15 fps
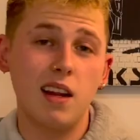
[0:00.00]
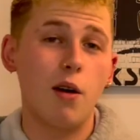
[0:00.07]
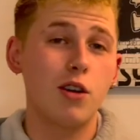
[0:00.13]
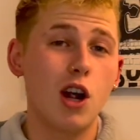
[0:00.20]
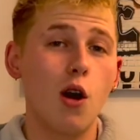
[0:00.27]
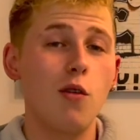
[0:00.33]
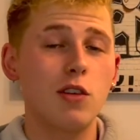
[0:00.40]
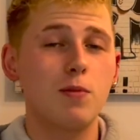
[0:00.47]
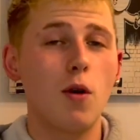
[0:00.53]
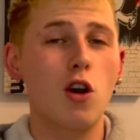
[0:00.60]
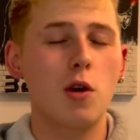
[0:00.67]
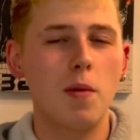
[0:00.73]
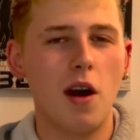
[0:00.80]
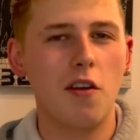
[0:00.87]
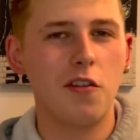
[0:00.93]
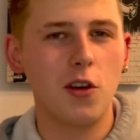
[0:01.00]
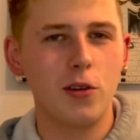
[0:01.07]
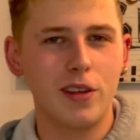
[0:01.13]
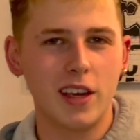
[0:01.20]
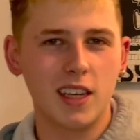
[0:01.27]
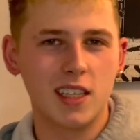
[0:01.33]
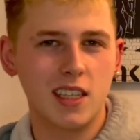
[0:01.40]
I know we spoke about a few
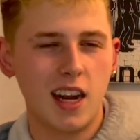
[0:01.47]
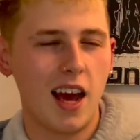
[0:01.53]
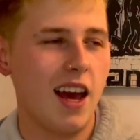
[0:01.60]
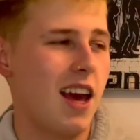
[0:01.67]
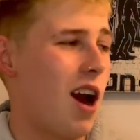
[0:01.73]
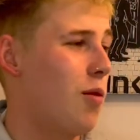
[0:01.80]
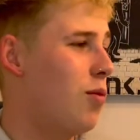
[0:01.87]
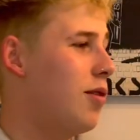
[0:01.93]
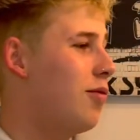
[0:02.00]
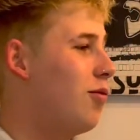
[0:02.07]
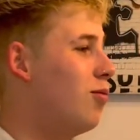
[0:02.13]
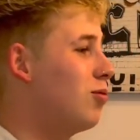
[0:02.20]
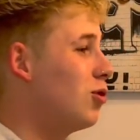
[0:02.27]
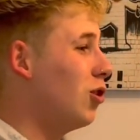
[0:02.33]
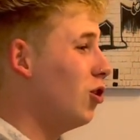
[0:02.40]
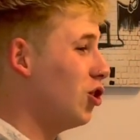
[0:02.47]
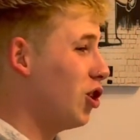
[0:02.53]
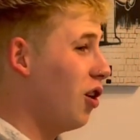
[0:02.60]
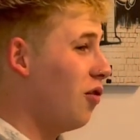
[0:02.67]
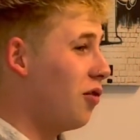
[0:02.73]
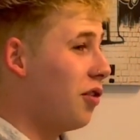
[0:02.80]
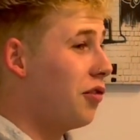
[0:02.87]
things today and we've touched
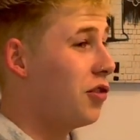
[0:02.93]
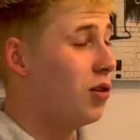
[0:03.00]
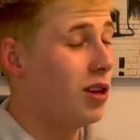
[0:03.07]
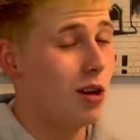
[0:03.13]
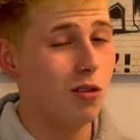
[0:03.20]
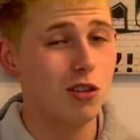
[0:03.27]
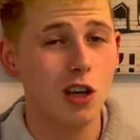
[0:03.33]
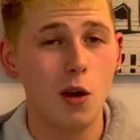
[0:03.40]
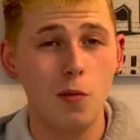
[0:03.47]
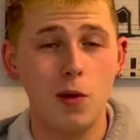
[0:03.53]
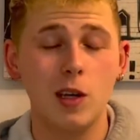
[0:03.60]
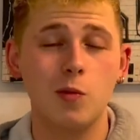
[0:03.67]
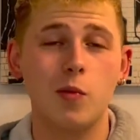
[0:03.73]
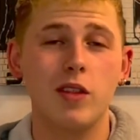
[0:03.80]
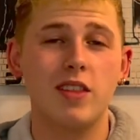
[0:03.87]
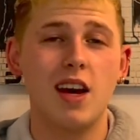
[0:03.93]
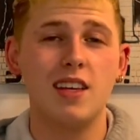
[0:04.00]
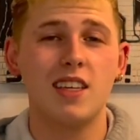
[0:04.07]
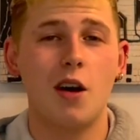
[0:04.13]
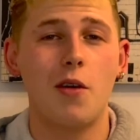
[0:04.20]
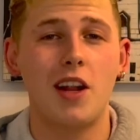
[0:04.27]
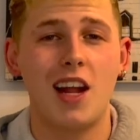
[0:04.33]
over a few little topics, but that's
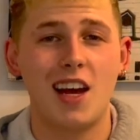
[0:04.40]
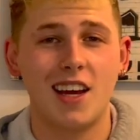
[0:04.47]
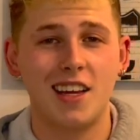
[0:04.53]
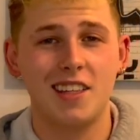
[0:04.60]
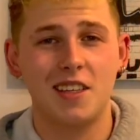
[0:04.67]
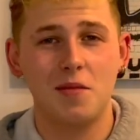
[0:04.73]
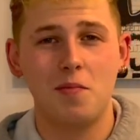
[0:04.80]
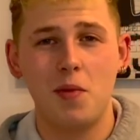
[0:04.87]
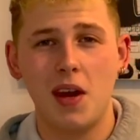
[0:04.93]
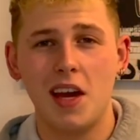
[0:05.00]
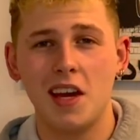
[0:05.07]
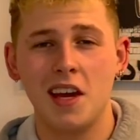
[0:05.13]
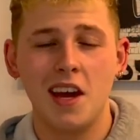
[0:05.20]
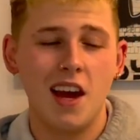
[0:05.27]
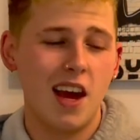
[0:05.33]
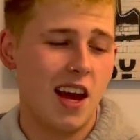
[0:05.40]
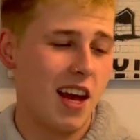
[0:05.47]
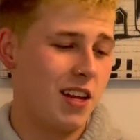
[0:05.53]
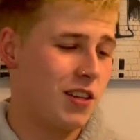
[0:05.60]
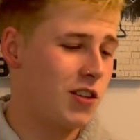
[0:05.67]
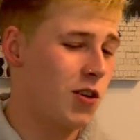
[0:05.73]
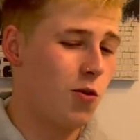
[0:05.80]
how I like it to be.
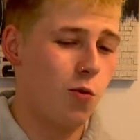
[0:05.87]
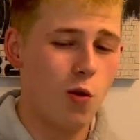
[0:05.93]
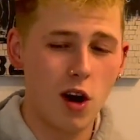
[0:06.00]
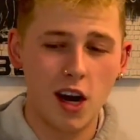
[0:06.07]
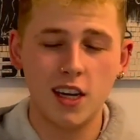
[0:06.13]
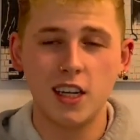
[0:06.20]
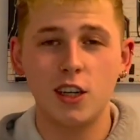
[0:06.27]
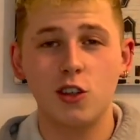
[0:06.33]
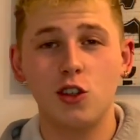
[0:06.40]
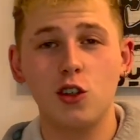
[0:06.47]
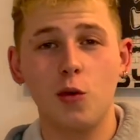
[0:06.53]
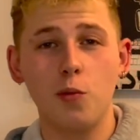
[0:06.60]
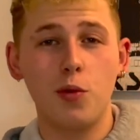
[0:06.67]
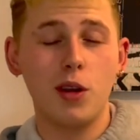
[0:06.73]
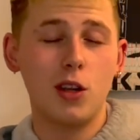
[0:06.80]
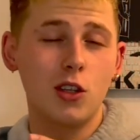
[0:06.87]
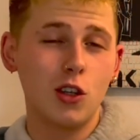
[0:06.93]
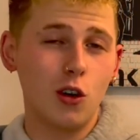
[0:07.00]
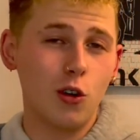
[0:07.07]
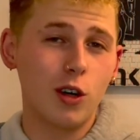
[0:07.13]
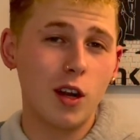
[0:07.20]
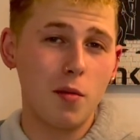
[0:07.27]
Internet whining and jumping and
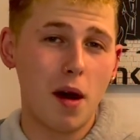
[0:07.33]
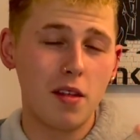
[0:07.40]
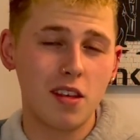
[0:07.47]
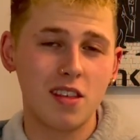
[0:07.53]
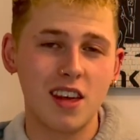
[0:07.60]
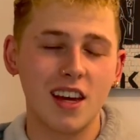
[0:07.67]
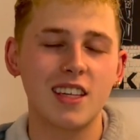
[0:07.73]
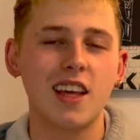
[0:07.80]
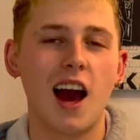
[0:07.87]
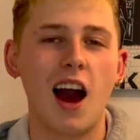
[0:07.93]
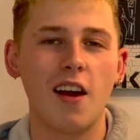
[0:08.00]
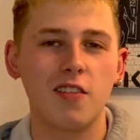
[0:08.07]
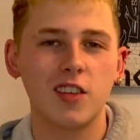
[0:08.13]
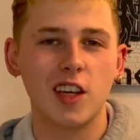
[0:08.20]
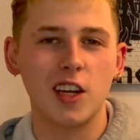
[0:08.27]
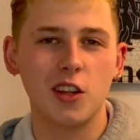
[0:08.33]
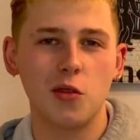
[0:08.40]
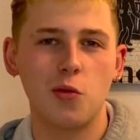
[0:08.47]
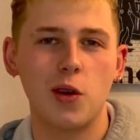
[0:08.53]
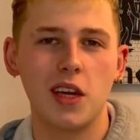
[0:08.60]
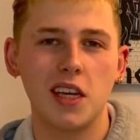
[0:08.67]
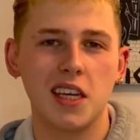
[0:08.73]
talking about the things that I've seen in the
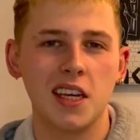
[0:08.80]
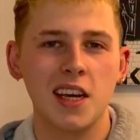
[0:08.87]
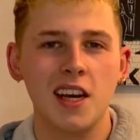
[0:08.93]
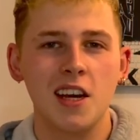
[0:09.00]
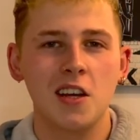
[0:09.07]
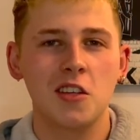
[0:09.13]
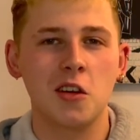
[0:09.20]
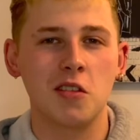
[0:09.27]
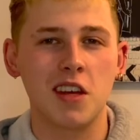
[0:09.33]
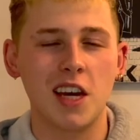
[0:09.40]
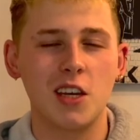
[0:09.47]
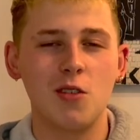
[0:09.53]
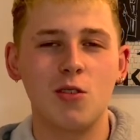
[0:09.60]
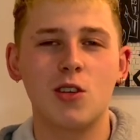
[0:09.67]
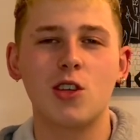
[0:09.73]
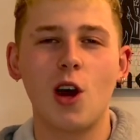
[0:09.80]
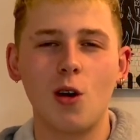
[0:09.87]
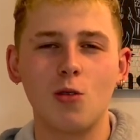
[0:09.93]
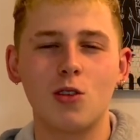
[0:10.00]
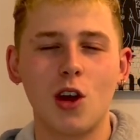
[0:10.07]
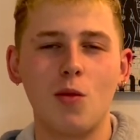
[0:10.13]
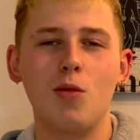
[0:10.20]
week. So thank you so
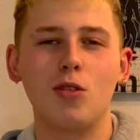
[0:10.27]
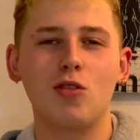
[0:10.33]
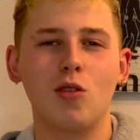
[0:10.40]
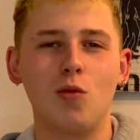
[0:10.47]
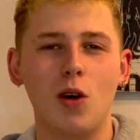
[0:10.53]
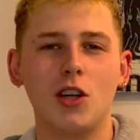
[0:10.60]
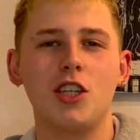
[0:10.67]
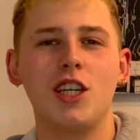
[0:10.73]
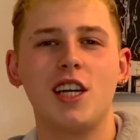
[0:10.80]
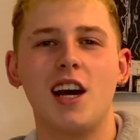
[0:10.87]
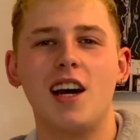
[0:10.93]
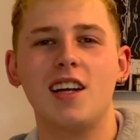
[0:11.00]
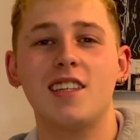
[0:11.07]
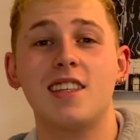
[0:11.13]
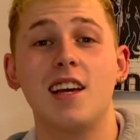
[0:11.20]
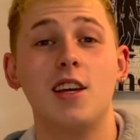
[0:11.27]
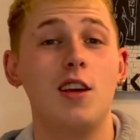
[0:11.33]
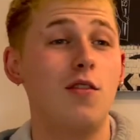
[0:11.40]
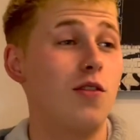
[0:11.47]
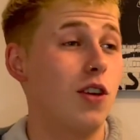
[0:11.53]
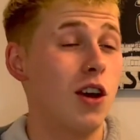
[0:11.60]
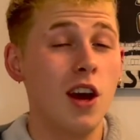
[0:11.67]
much for watching, guys. Thank you
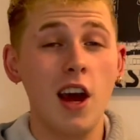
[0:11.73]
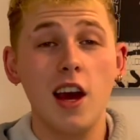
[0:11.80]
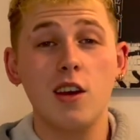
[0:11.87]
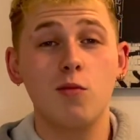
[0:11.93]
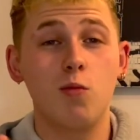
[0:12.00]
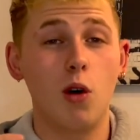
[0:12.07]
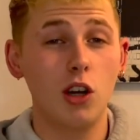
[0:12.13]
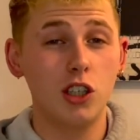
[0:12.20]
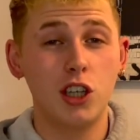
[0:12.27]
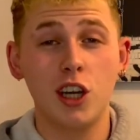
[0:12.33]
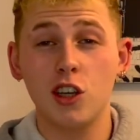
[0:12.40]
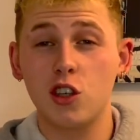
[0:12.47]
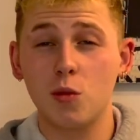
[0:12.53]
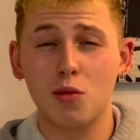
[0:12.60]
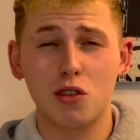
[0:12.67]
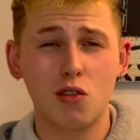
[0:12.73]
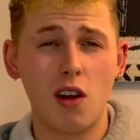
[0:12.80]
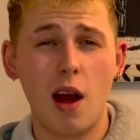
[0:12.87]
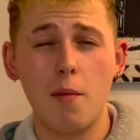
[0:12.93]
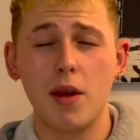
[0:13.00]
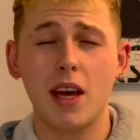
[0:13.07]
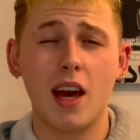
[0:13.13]
for watching,
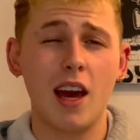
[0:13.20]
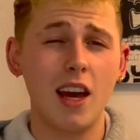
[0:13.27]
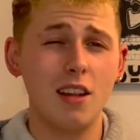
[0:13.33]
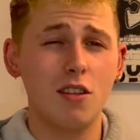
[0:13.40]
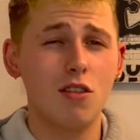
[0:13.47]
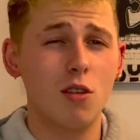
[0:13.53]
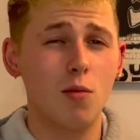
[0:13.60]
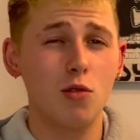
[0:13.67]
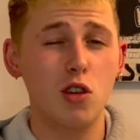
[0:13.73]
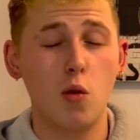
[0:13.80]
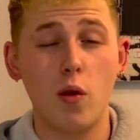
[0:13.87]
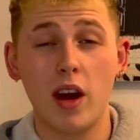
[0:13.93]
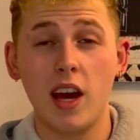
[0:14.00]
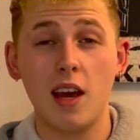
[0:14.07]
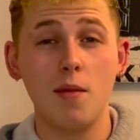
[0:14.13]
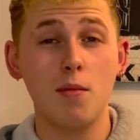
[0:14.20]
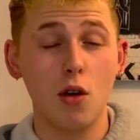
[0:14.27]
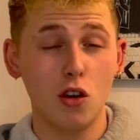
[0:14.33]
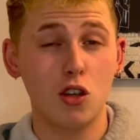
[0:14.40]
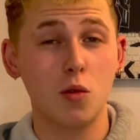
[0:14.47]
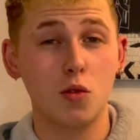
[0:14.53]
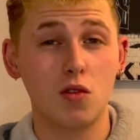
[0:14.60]
subscribing, hitting the thumbs up. We're hitting more
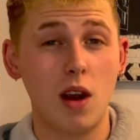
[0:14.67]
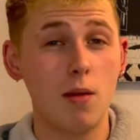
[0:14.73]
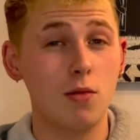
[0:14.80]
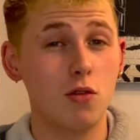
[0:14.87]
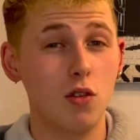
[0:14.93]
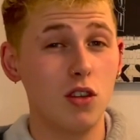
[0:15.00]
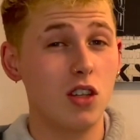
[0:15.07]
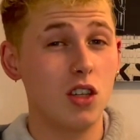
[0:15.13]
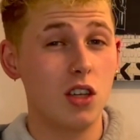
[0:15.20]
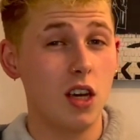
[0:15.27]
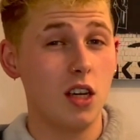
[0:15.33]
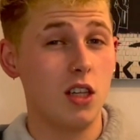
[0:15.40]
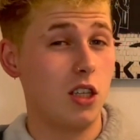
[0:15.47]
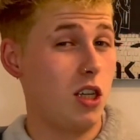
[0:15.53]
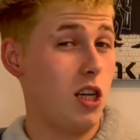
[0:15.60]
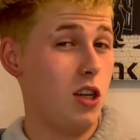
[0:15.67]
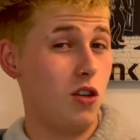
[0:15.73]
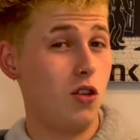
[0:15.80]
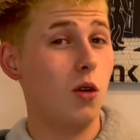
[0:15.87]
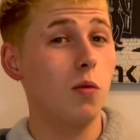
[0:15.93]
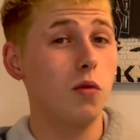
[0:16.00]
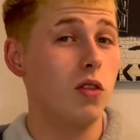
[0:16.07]
subscribers. We're on 60
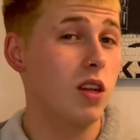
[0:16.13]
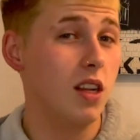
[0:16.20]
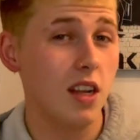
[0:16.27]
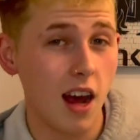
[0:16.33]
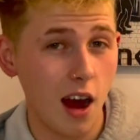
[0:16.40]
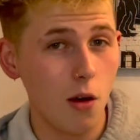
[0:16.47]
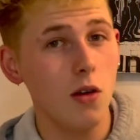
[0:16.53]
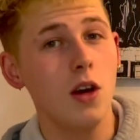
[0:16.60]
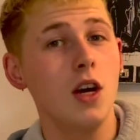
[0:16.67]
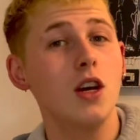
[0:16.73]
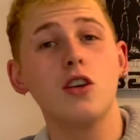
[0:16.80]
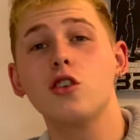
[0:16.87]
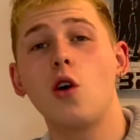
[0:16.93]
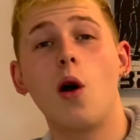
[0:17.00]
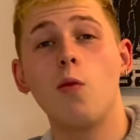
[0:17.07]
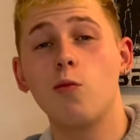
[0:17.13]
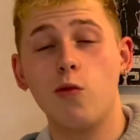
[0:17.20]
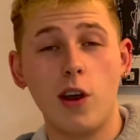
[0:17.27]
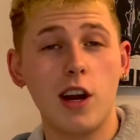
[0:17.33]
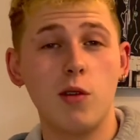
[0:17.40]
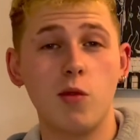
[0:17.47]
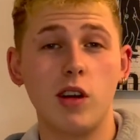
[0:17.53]
something now. So I'm
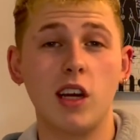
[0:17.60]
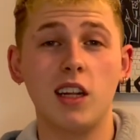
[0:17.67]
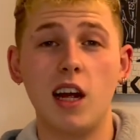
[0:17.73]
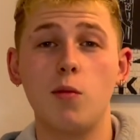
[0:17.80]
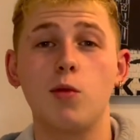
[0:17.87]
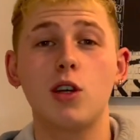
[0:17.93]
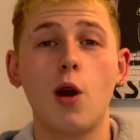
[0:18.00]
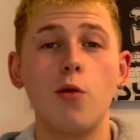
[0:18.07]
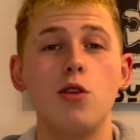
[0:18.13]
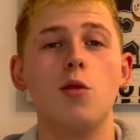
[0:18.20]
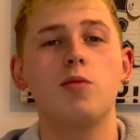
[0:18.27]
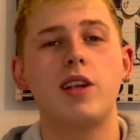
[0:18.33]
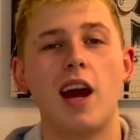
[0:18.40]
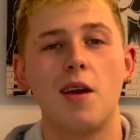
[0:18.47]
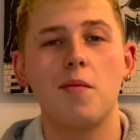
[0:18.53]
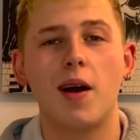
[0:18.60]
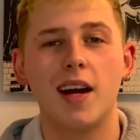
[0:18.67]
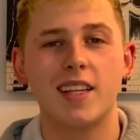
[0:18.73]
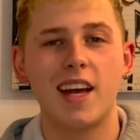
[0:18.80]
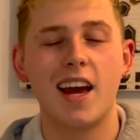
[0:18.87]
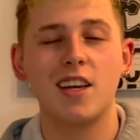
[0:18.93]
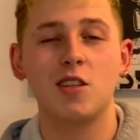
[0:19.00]
really, really glad we're going up day by day.